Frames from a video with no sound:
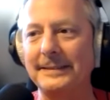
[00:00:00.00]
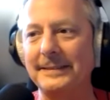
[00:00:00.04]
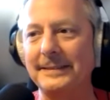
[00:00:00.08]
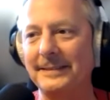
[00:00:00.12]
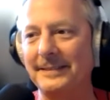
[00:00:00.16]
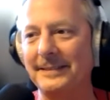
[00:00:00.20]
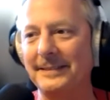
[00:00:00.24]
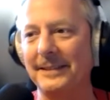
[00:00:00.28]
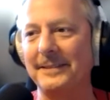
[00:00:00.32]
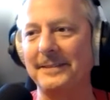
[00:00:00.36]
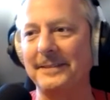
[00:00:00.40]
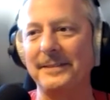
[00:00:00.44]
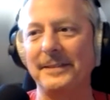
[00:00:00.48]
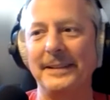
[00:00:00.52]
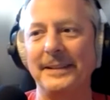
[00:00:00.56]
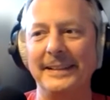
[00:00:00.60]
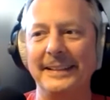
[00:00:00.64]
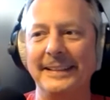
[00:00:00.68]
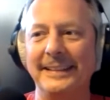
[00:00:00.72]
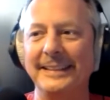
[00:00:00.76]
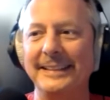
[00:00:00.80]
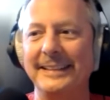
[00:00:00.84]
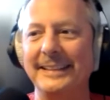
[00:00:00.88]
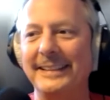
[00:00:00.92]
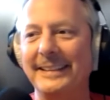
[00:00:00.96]
So
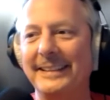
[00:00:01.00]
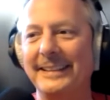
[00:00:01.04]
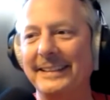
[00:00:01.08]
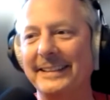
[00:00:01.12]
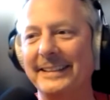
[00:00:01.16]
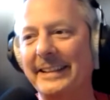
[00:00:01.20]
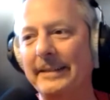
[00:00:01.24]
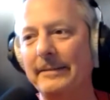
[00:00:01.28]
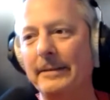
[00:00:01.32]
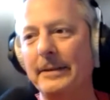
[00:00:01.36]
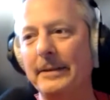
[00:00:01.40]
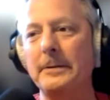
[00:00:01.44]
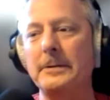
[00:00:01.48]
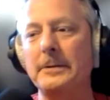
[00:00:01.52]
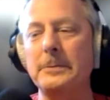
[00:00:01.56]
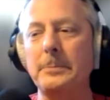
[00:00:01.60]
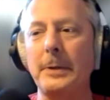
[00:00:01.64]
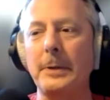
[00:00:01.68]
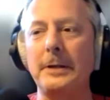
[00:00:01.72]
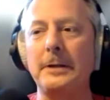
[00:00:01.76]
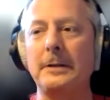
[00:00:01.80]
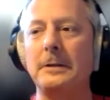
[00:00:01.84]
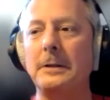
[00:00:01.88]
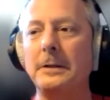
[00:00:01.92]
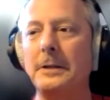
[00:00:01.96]
even though he's
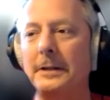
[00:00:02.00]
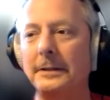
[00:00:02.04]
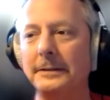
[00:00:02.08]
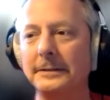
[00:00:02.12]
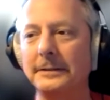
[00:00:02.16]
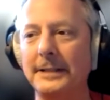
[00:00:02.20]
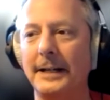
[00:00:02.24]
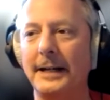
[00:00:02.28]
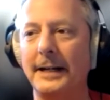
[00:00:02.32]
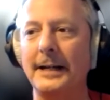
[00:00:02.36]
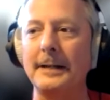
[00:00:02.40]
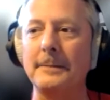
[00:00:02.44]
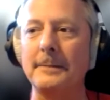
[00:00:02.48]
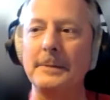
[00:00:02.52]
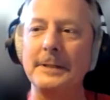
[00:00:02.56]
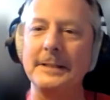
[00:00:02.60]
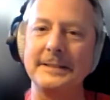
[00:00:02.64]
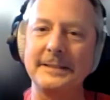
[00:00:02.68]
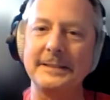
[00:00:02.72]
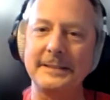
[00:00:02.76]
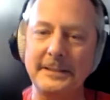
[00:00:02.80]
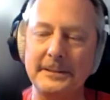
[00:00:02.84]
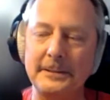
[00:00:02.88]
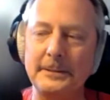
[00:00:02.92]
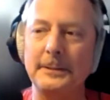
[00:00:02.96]
been here a long time,
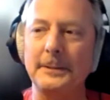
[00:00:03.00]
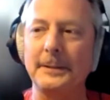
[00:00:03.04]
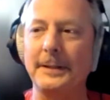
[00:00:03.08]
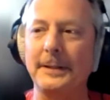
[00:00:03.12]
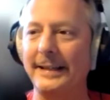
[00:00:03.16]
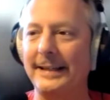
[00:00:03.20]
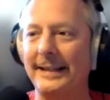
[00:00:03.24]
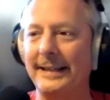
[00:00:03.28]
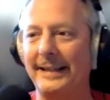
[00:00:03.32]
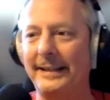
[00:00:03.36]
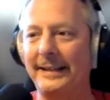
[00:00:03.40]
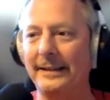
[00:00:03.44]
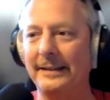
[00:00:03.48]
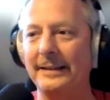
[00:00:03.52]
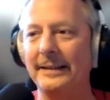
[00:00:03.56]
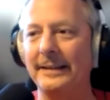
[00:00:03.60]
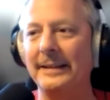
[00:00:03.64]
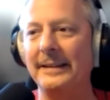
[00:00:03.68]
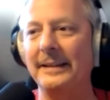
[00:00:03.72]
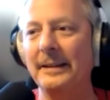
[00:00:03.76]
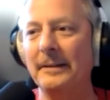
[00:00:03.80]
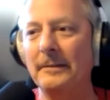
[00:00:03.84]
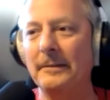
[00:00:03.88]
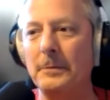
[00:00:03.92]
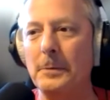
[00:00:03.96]
he's still looking at it
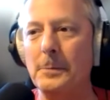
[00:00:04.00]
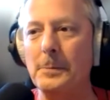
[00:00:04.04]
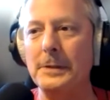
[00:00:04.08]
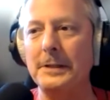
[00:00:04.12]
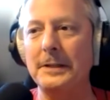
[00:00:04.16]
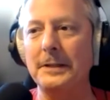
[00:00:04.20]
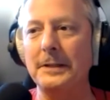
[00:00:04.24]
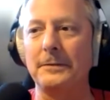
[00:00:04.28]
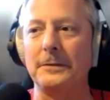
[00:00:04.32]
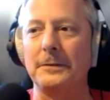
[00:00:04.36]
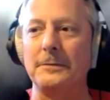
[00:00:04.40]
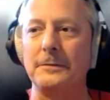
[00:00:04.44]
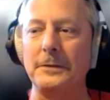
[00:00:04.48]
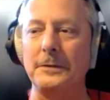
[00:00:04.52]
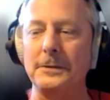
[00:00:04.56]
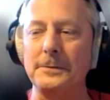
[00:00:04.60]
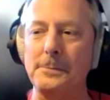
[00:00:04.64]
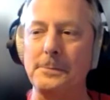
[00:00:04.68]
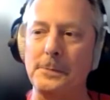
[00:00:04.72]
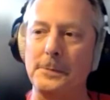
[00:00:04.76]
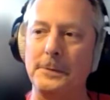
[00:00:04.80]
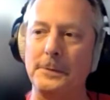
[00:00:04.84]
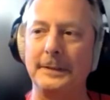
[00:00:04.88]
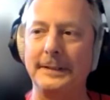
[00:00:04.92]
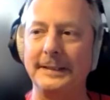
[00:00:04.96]
from a different
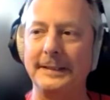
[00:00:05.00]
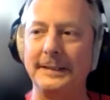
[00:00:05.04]
viewpoint.